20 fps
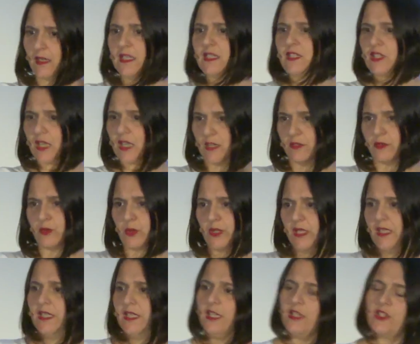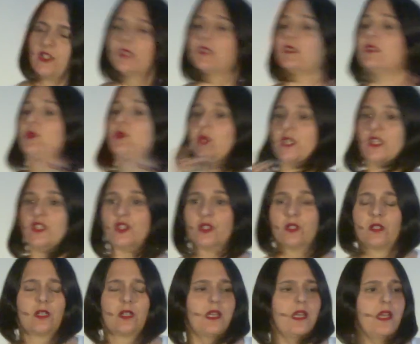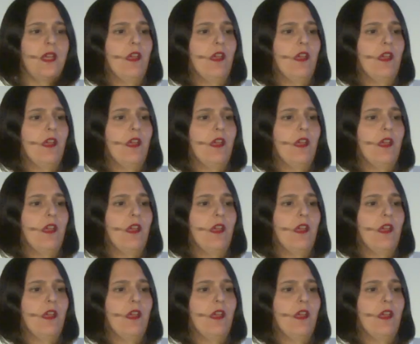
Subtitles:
each country, in each region.